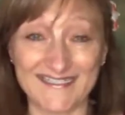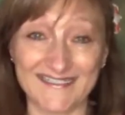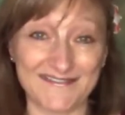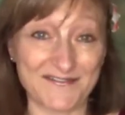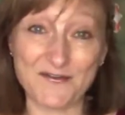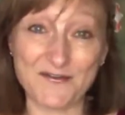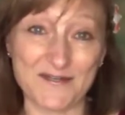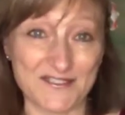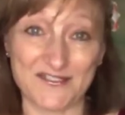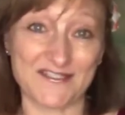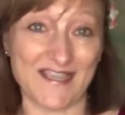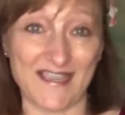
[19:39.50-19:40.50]
I did no
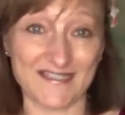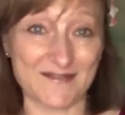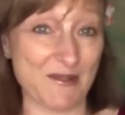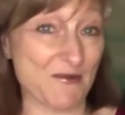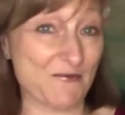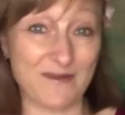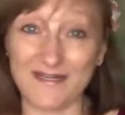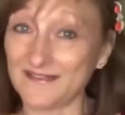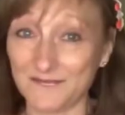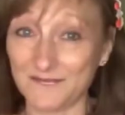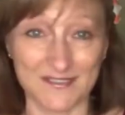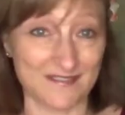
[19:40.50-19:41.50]
questions asked about what
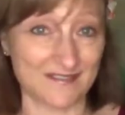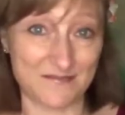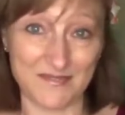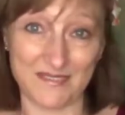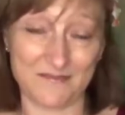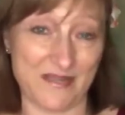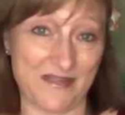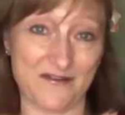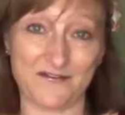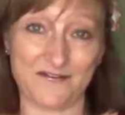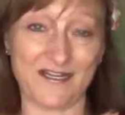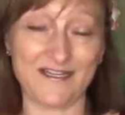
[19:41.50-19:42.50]
it was going to be
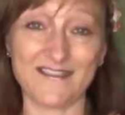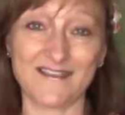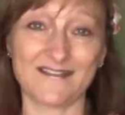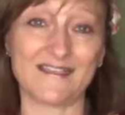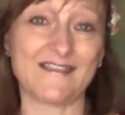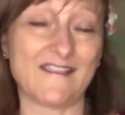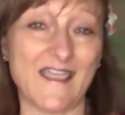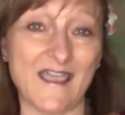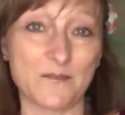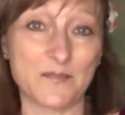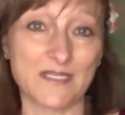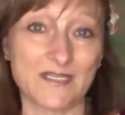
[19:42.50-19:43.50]
about or anything like
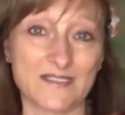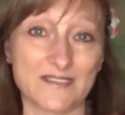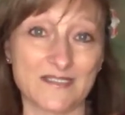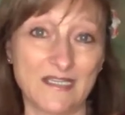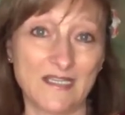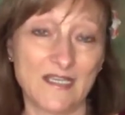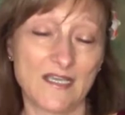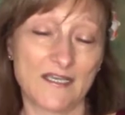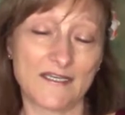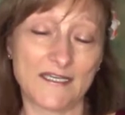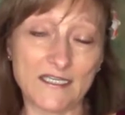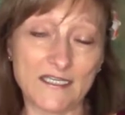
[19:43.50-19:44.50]
that because
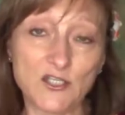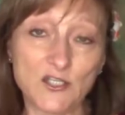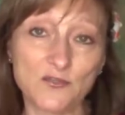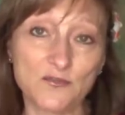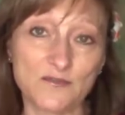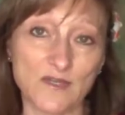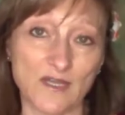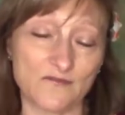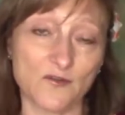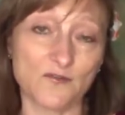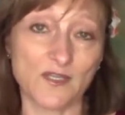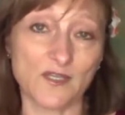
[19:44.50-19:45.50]
I knew
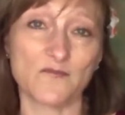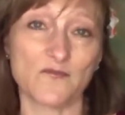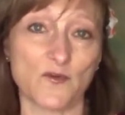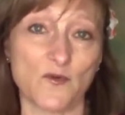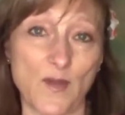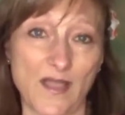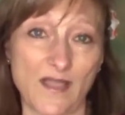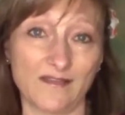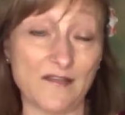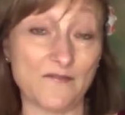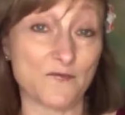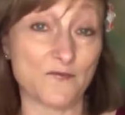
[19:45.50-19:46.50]
I've known Kim for a
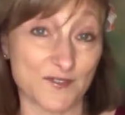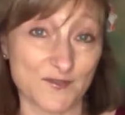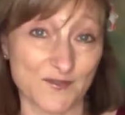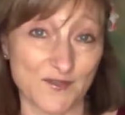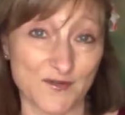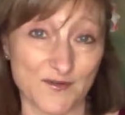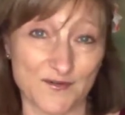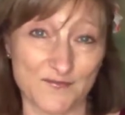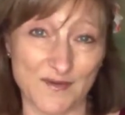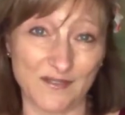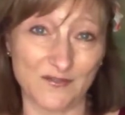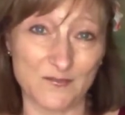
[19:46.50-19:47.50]
while and I've worked with her on
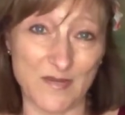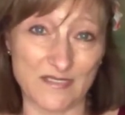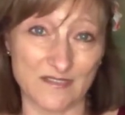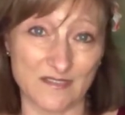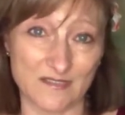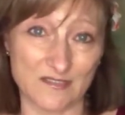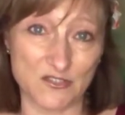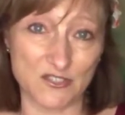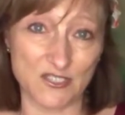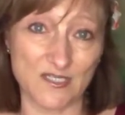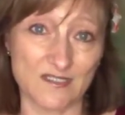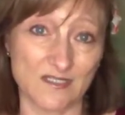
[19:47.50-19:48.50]
a regular basis, and
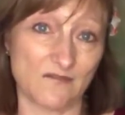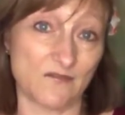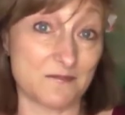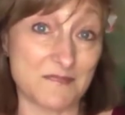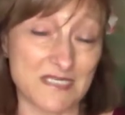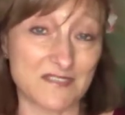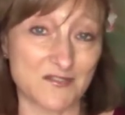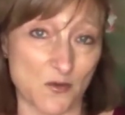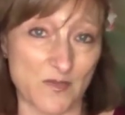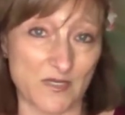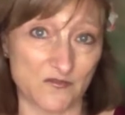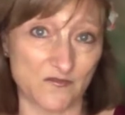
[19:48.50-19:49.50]
she has given me
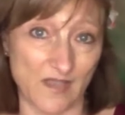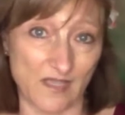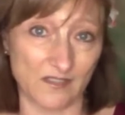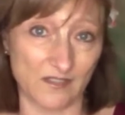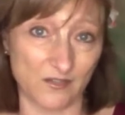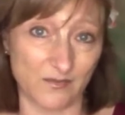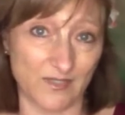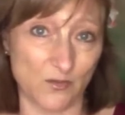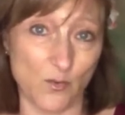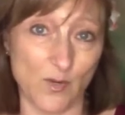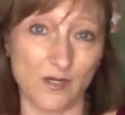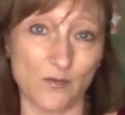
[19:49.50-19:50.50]
so much value in
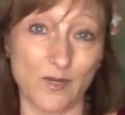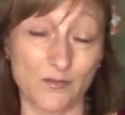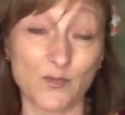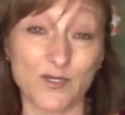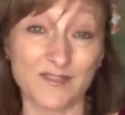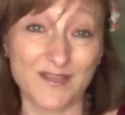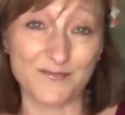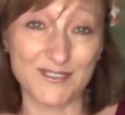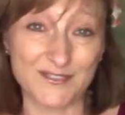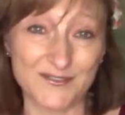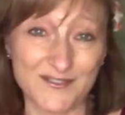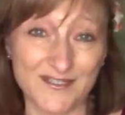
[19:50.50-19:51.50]
the work that
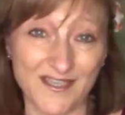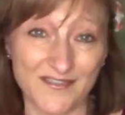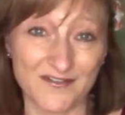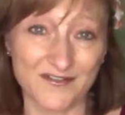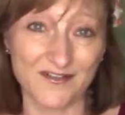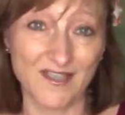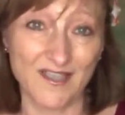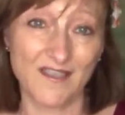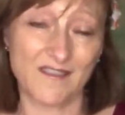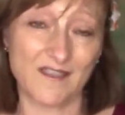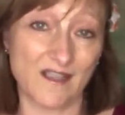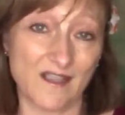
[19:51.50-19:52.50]
we do together
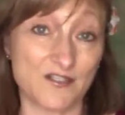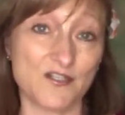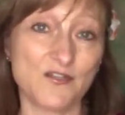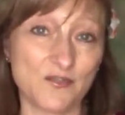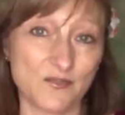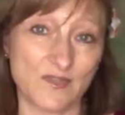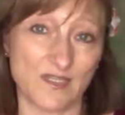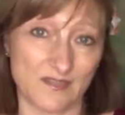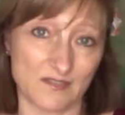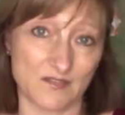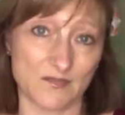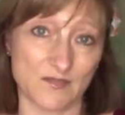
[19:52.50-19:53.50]
that I knew
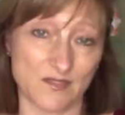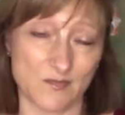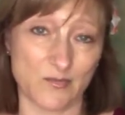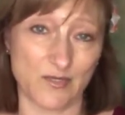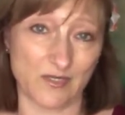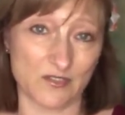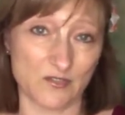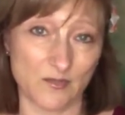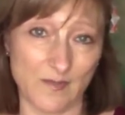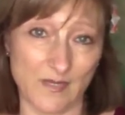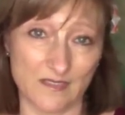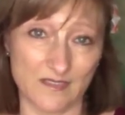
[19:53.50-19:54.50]
that this was going to bring a
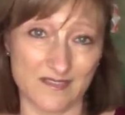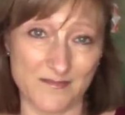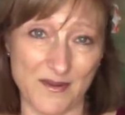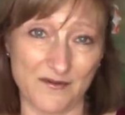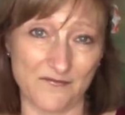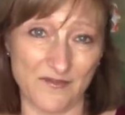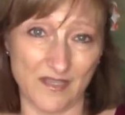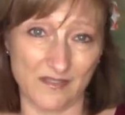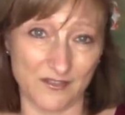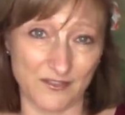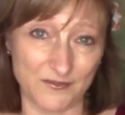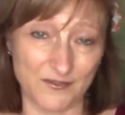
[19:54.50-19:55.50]
tremendous amount of
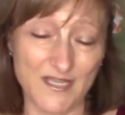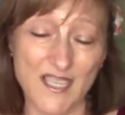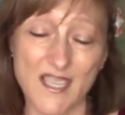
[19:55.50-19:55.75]
value.